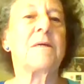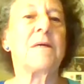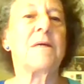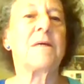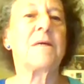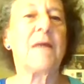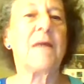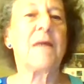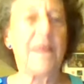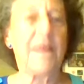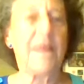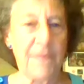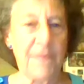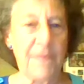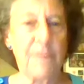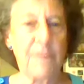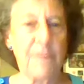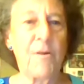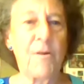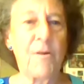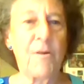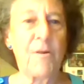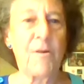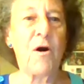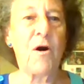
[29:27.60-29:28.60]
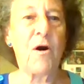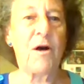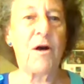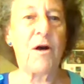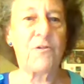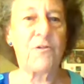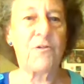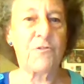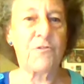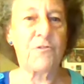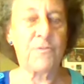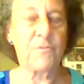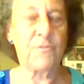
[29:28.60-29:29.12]
and then
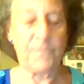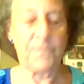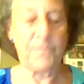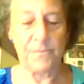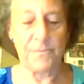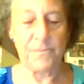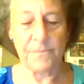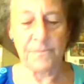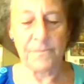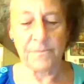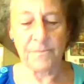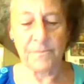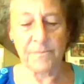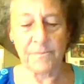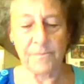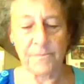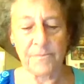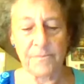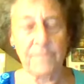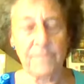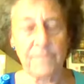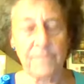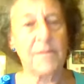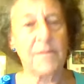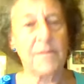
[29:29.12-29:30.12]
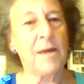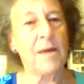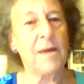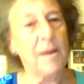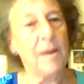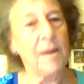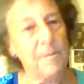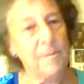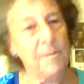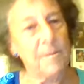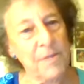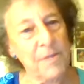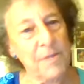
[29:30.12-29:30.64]
pause.
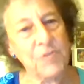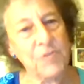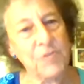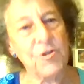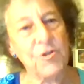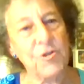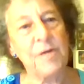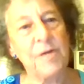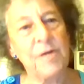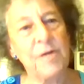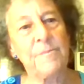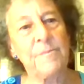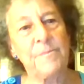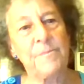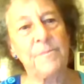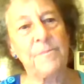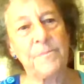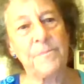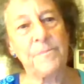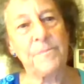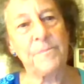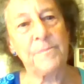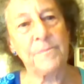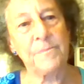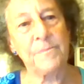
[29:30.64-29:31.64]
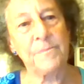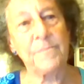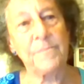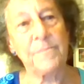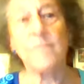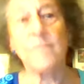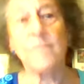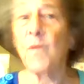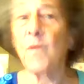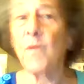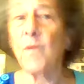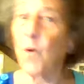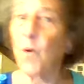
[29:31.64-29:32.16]
Picture him
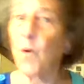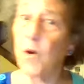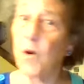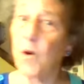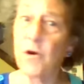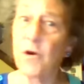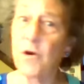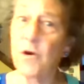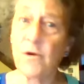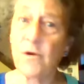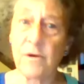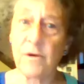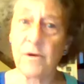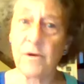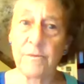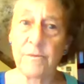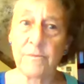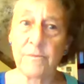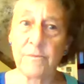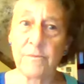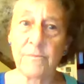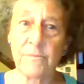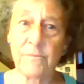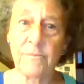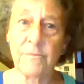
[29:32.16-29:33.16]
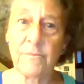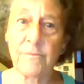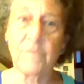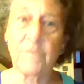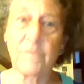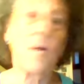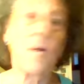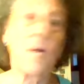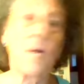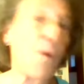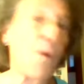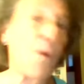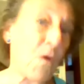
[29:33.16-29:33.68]
or her
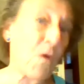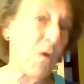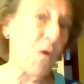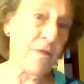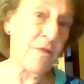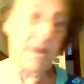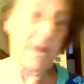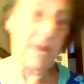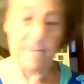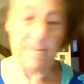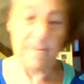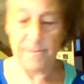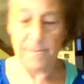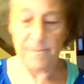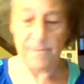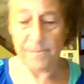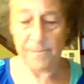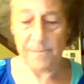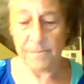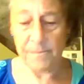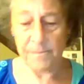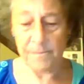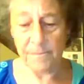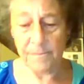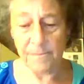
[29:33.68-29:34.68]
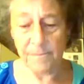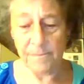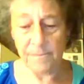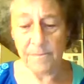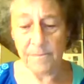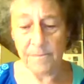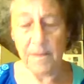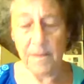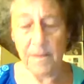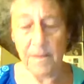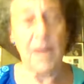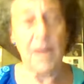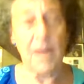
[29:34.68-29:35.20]
or them.
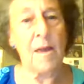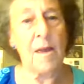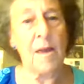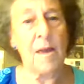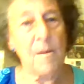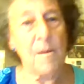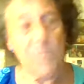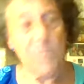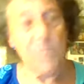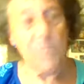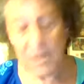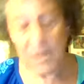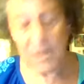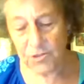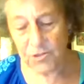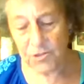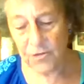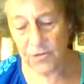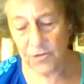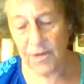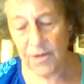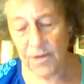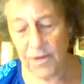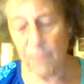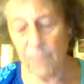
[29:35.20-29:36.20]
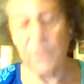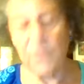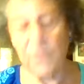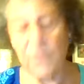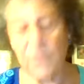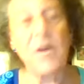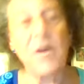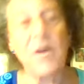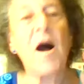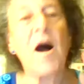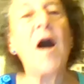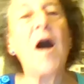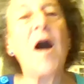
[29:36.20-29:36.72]
Picture them with your
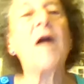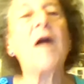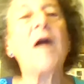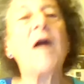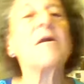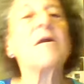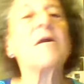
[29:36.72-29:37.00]
heart